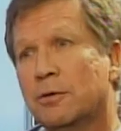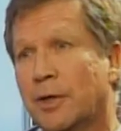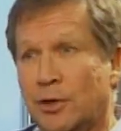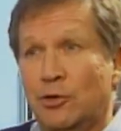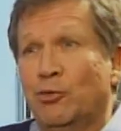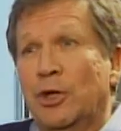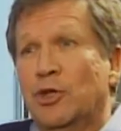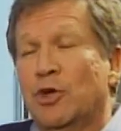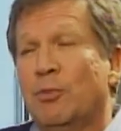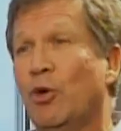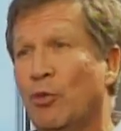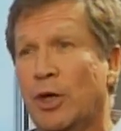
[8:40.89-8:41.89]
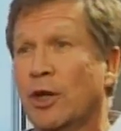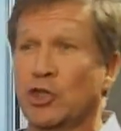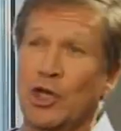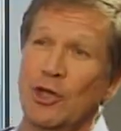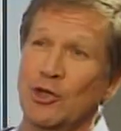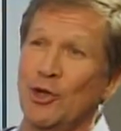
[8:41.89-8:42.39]
That's reasonable. We ought to
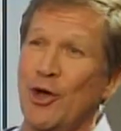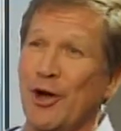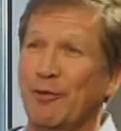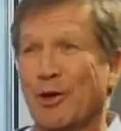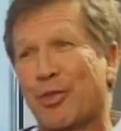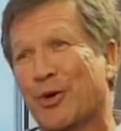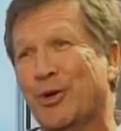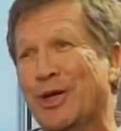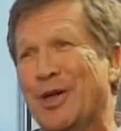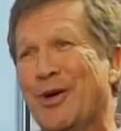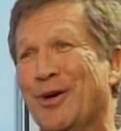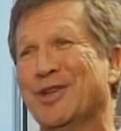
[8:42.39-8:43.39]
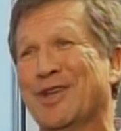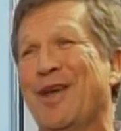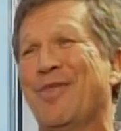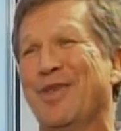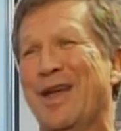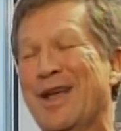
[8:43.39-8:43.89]
change a law every 30 years, I
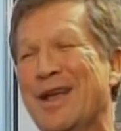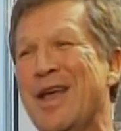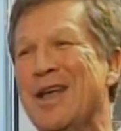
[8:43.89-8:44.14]
think.